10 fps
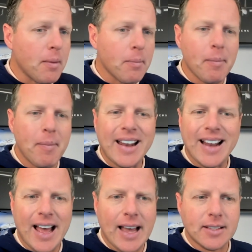man,
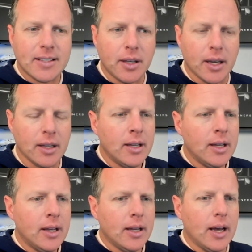I tell you,
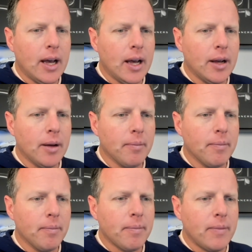
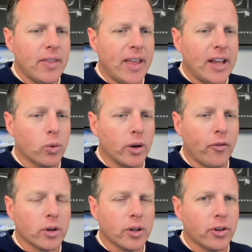in that
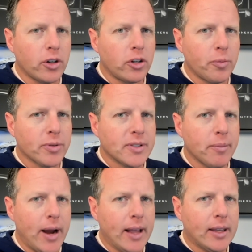24 to
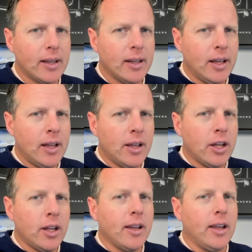32% bracket,
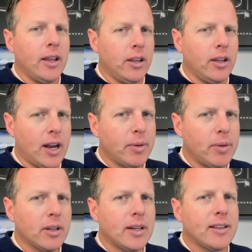you got to be
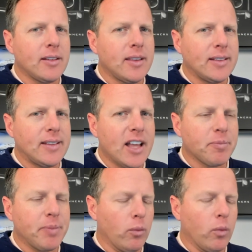looking at the tax
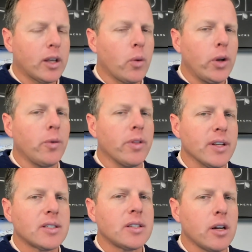plan. What can we do
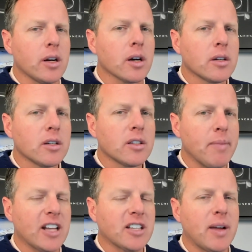this year to
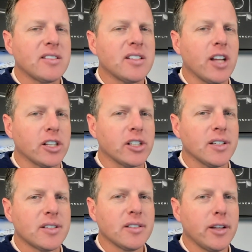maximize
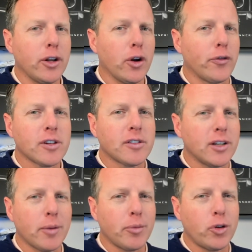deductions? If you're just a
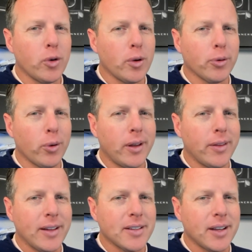W-2 employee
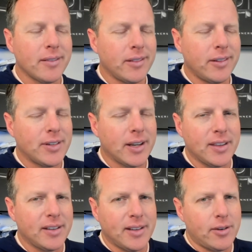and that's it, you're
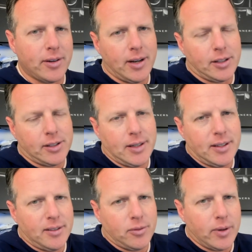taking the standard deduction. It
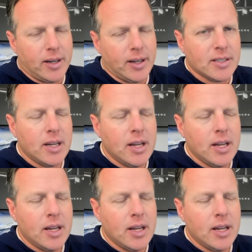is what it is.